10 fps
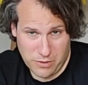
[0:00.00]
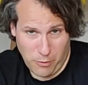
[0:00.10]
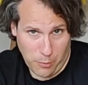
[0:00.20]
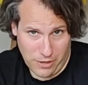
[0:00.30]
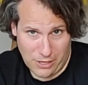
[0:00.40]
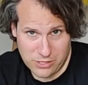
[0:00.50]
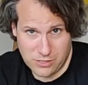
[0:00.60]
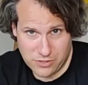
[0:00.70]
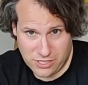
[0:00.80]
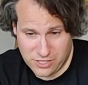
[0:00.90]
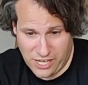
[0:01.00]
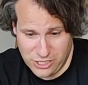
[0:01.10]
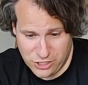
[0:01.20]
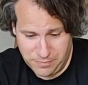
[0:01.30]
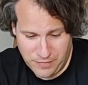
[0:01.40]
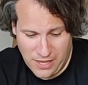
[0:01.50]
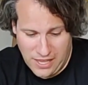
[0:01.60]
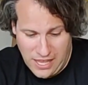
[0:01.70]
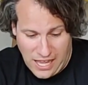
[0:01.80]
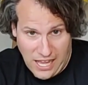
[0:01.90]
the popularity of Succession.
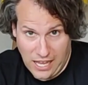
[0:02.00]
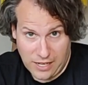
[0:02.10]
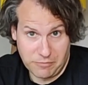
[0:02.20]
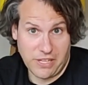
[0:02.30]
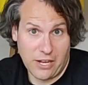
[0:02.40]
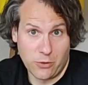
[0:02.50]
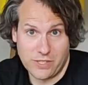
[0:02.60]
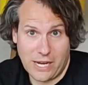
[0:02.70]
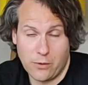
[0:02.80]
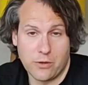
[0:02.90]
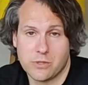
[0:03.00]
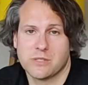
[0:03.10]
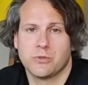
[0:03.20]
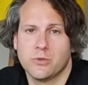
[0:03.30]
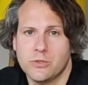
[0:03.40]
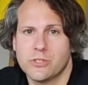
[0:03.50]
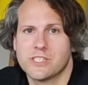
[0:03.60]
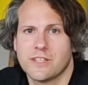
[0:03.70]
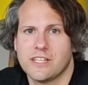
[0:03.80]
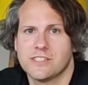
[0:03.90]
And yeah, no doubt there were some cool looks
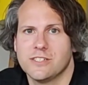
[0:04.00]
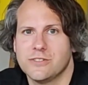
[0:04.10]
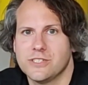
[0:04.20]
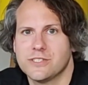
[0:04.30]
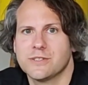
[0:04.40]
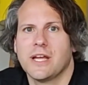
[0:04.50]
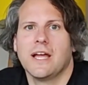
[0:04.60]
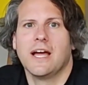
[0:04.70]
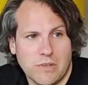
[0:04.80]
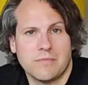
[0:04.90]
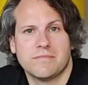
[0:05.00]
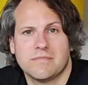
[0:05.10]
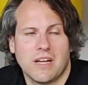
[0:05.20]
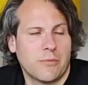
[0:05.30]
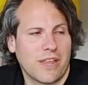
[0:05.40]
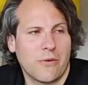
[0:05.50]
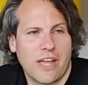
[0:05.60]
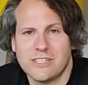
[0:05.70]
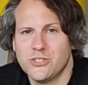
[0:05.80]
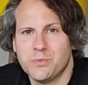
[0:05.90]
in that series. Well, and without
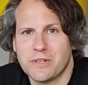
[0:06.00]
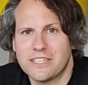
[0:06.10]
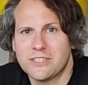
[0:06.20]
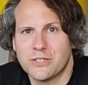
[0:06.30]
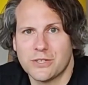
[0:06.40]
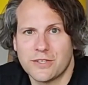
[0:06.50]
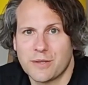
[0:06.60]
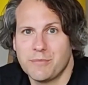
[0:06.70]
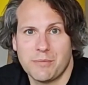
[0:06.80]
getting too political, I think